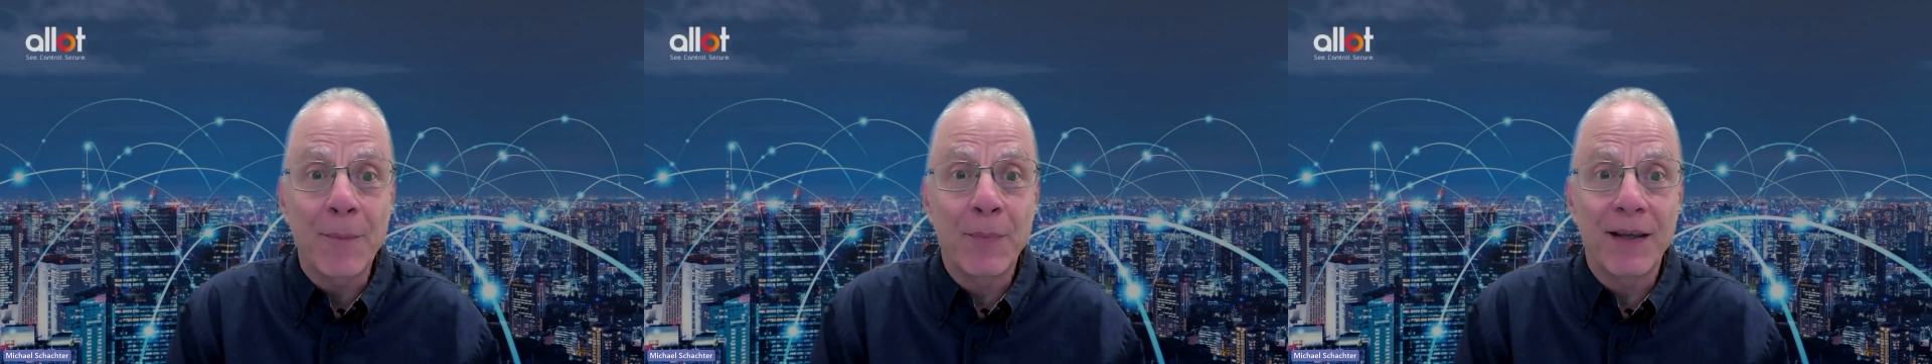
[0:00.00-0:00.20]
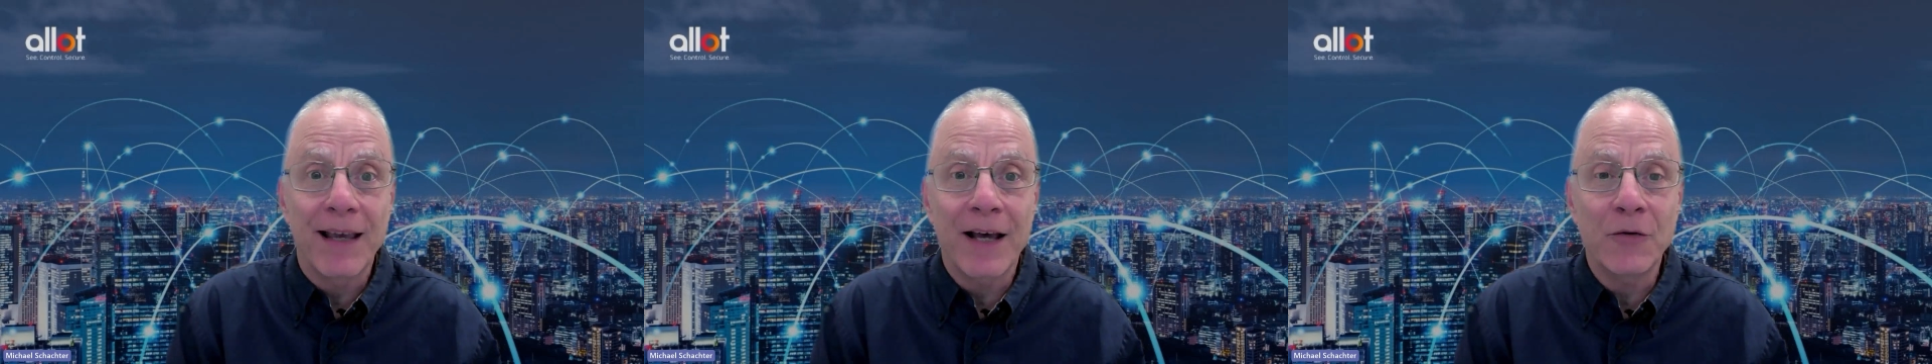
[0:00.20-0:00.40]

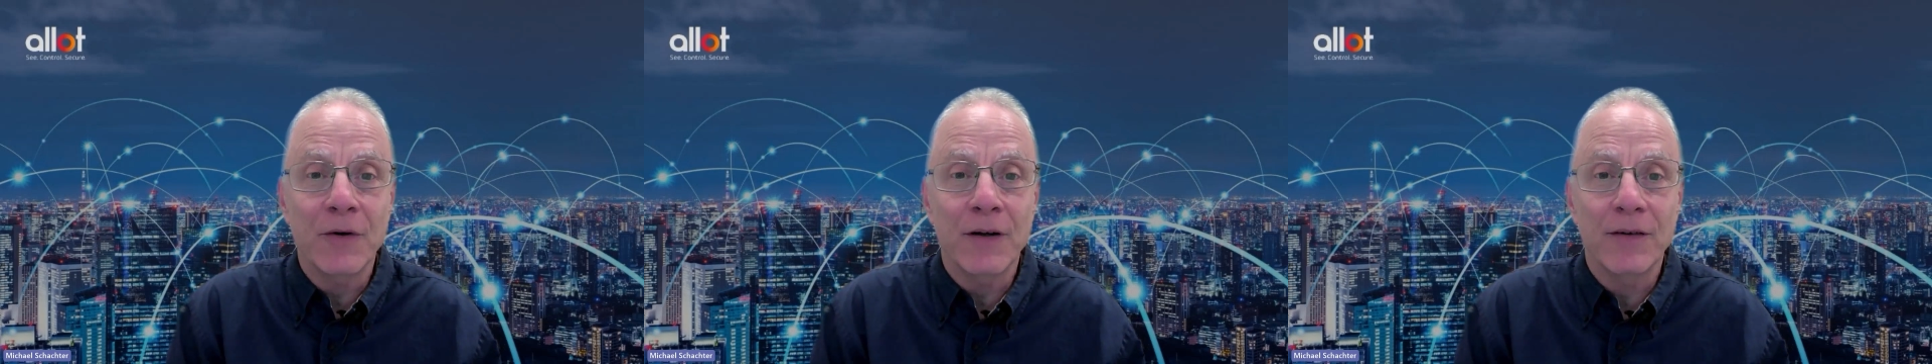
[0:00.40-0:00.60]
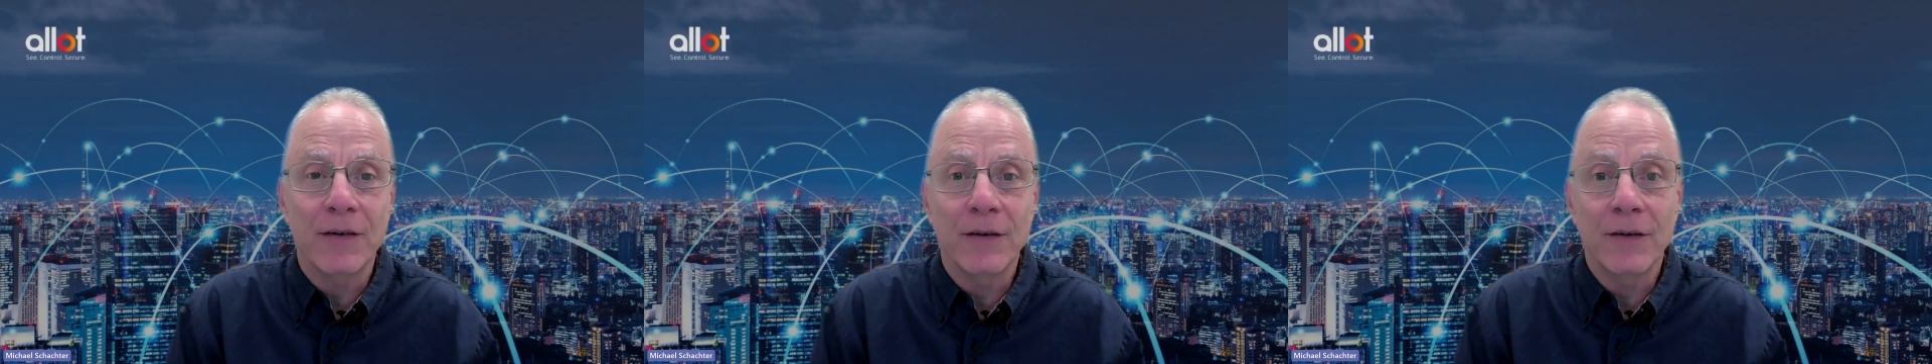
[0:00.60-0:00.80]
IP
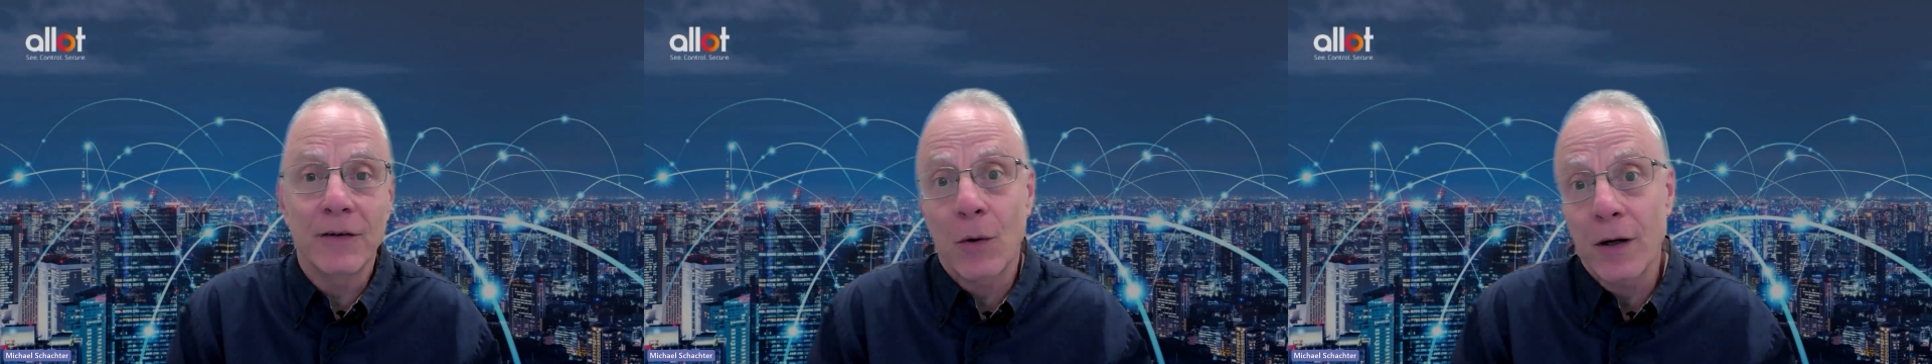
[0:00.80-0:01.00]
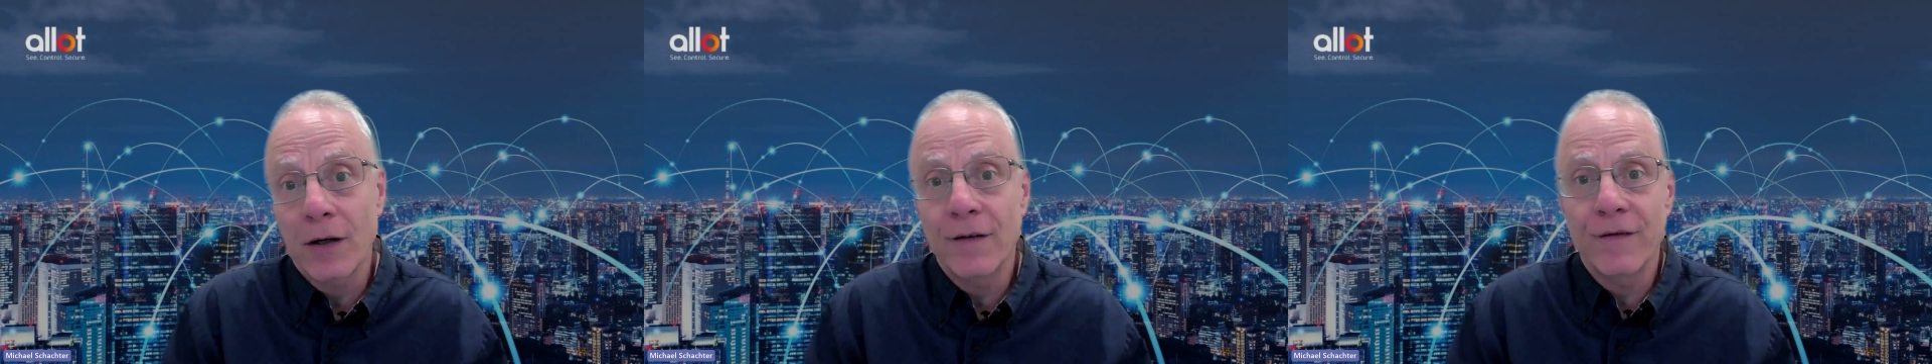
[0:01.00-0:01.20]
addresses
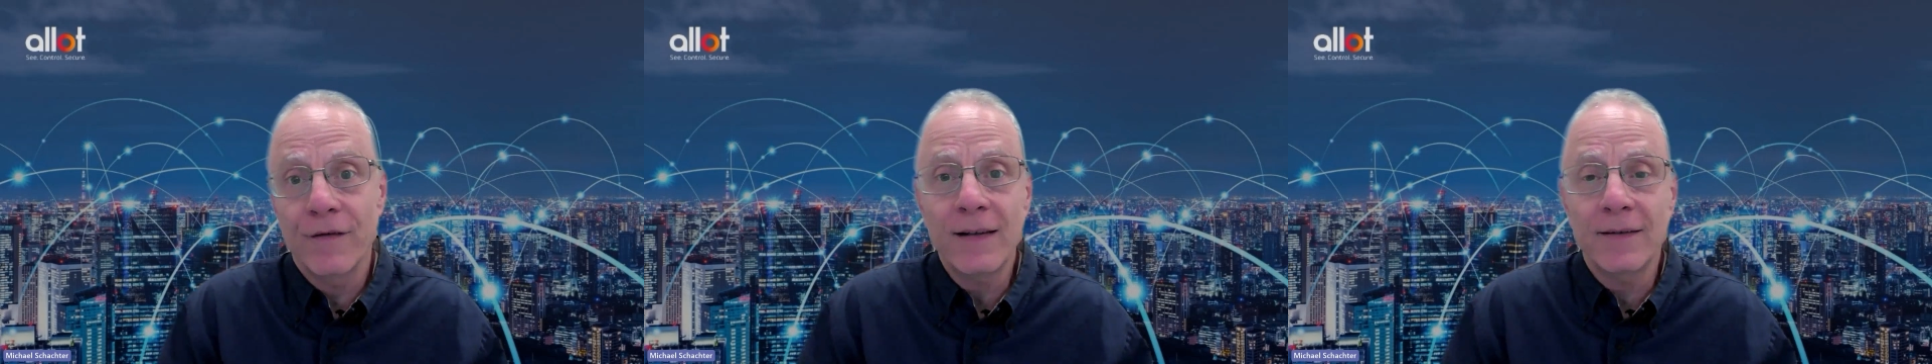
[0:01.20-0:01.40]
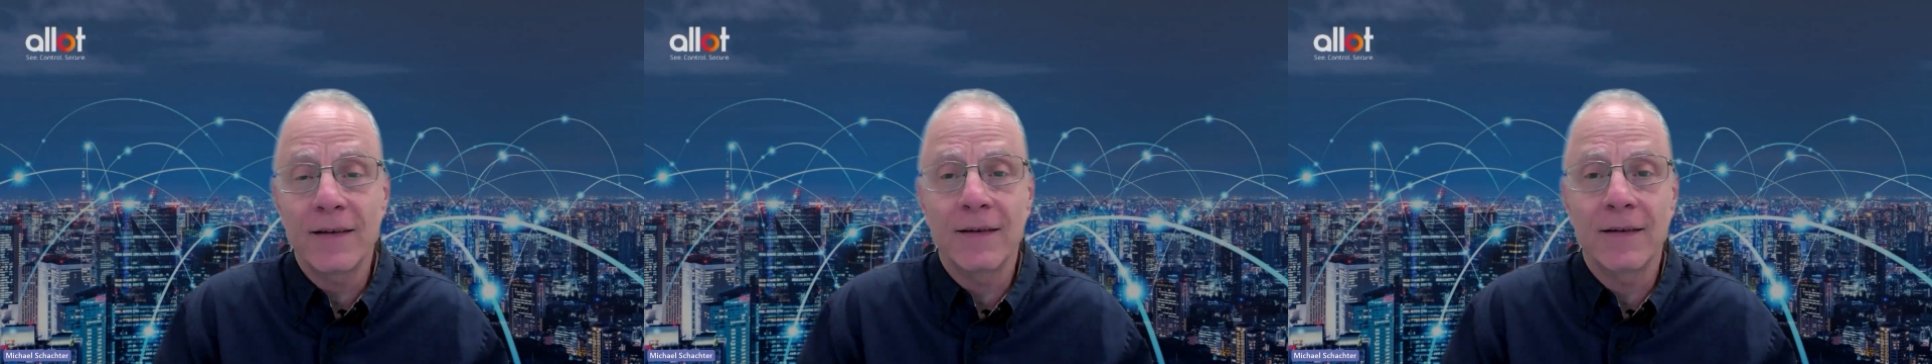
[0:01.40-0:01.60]
so our
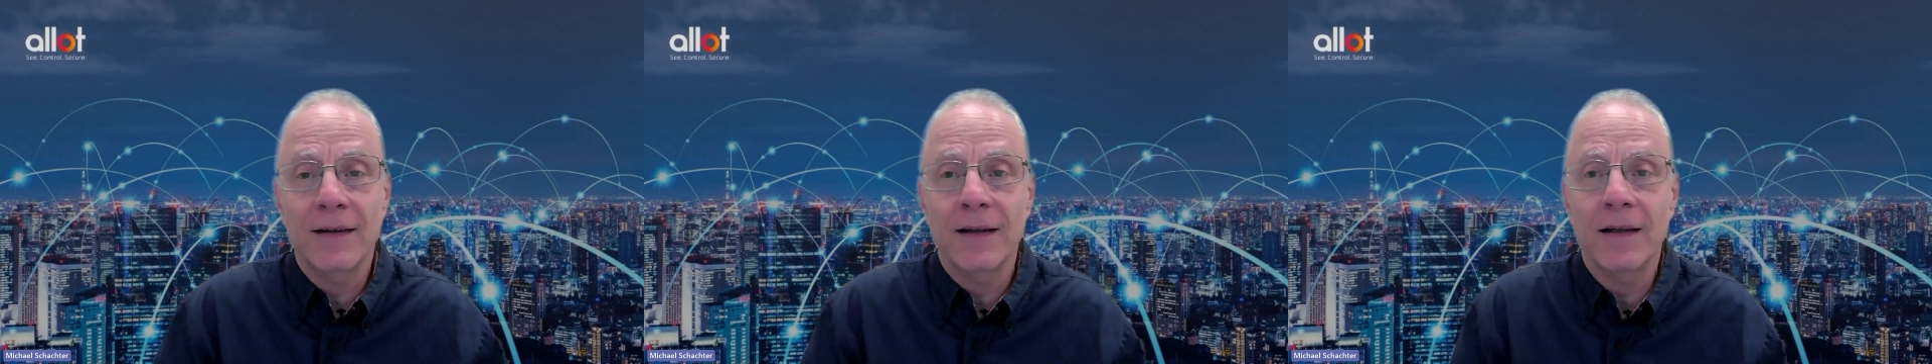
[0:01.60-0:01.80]
devices